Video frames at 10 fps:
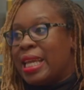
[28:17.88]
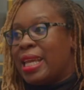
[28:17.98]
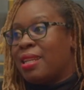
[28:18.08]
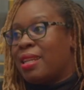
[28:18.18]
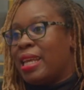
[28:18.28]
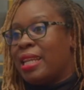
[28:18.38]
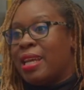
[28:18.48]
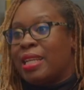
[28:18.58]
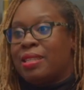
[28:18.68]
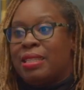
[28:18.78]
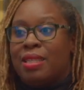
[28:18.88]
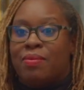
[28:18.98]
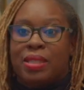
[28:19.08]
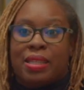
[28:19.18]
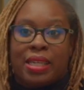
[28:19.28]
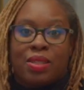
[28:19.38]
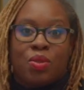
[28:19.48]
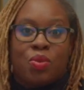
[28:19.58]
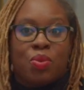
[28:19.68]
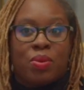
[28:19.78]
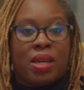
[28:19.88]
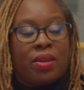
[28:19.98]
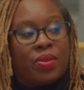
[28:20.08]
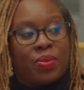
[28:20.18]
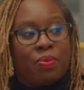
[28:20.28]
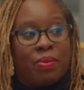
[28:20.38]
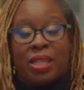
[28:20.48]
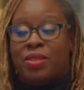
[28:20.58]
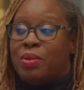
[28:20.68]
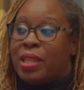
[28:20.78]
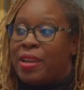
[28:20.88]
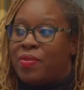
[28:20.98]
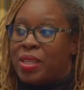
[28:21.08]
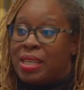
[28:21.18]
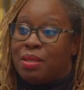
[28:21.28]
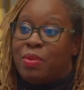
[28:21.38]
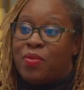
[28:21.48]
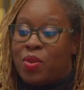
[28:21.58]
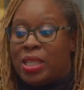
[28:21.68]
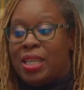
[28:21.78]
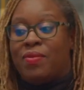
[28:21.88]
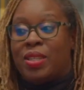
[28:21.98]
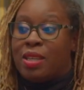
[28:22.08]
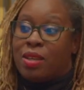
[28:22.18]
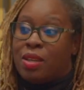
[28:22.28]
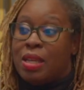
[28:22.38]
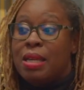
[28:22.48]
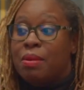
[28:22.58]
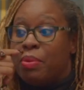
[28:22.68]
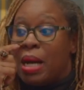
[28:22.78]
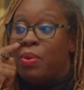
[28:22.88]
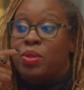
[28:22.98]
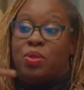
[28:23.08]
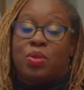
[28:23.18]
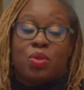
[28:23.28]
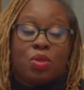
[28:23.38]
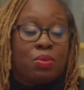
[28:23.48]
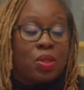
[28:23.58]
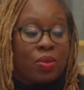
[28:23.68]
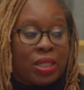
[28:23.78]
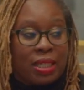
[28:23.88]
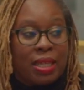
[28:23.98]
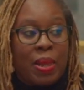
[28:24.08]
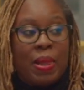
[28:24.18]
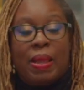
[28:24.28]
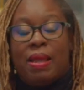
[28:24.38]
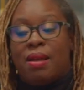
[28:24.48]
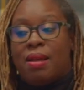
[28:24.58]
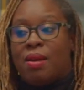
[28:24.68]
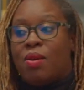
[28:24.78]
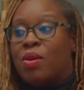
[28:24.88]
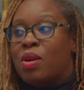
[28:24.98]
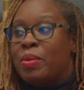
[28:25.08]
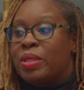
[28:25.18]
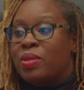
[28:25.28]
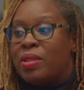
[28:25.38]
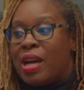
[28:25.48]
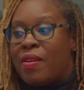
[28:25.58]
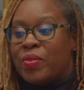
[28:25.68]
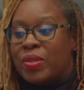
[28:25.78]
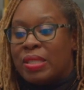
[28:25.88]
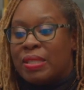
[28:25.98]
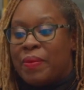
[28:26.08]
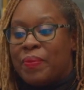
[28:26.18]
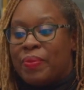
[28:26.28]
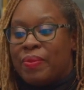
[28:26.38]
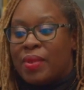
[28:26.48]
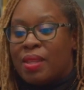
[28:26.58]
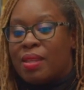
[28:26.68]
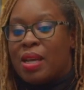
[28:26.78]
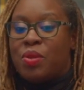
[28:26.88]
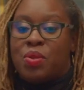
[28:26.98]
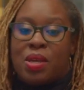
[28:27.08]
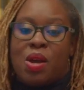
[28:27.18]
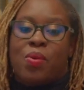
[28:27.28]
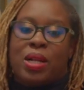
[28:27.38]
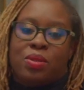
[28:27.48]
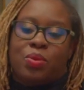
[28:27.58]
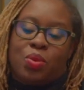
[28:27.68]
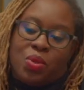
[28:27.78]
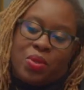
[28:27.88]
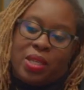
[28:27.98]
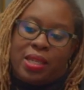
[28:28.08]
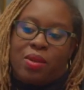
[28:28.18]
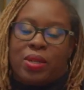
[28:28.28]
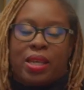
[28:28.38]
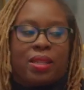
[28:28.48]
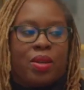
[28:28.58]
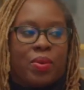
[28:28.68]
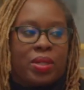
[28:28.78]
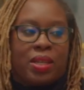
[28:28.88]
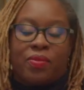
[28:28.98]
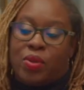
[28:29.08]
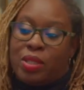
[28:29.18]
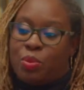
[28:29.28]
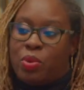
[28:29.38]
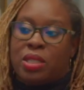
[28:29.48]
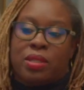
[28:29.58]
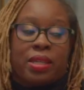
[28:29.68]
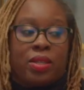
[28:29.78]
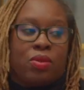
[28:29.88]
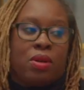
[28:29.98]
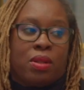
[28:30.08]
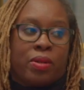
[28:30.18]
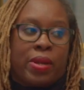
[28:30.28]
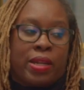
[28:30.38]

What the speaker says: and had to deal with like 2-3 other major life things before they even pop onto your Zoom screen or come into the office, how well do you think they're going to get their work done for this project that you're all on right